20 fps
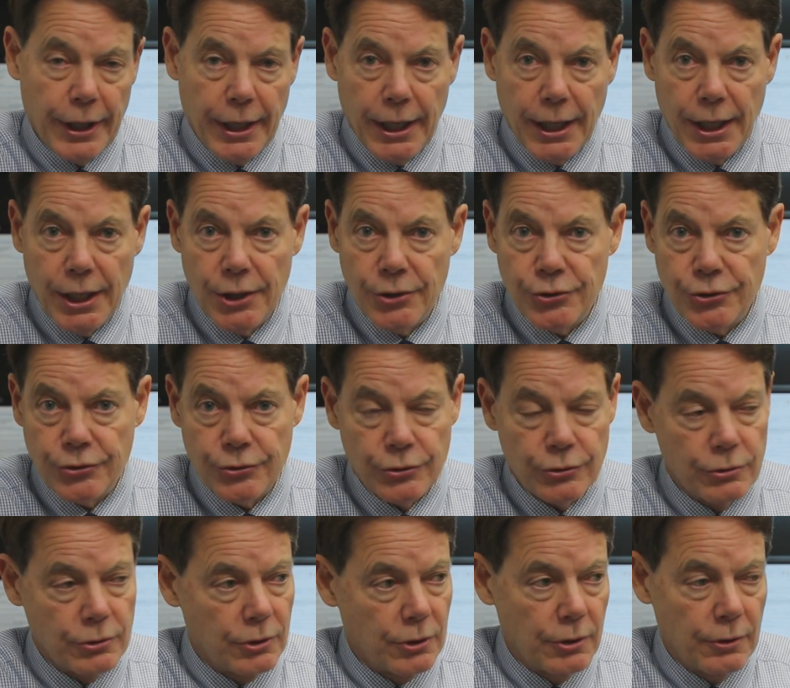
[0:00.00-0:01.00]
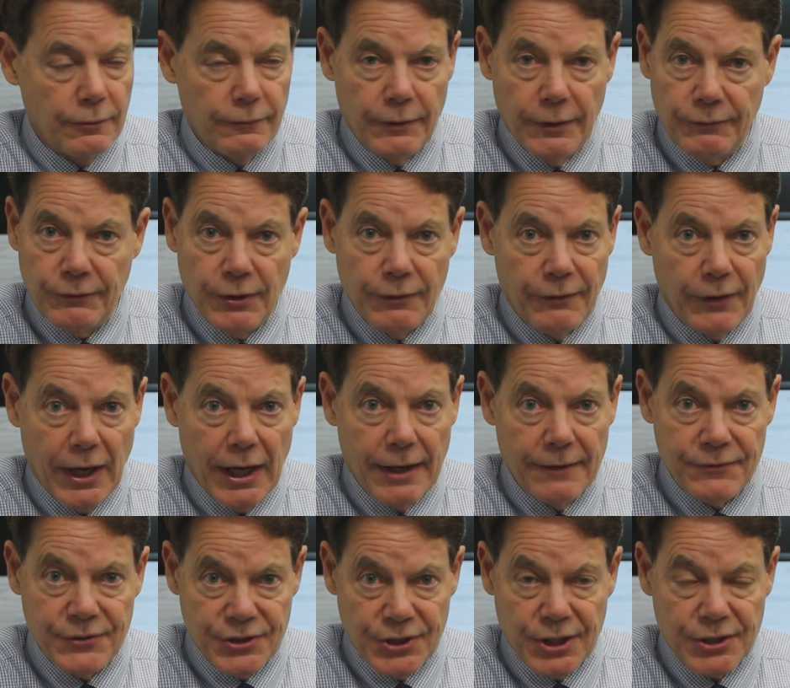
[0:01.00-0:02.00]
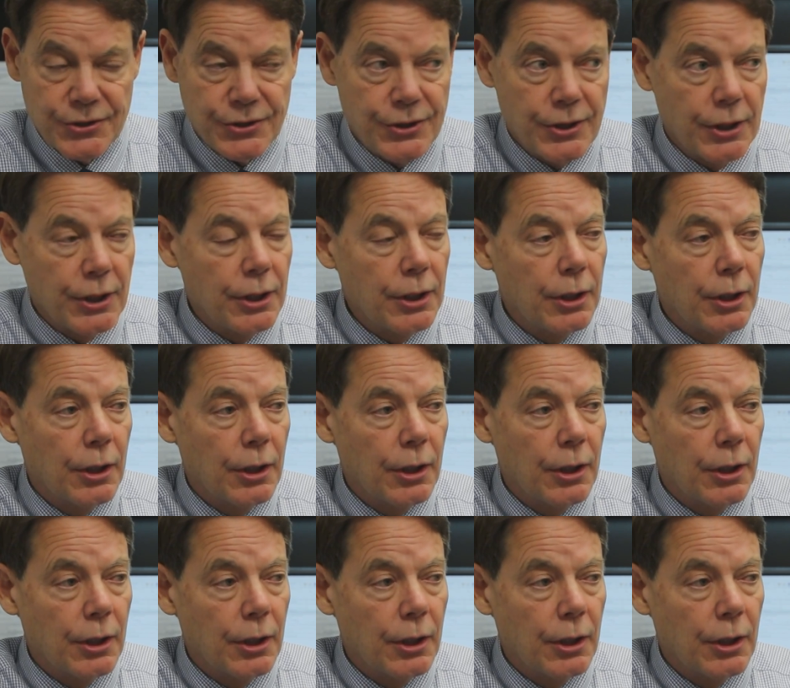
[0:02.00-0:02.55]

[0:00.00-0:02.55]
age 55, 60,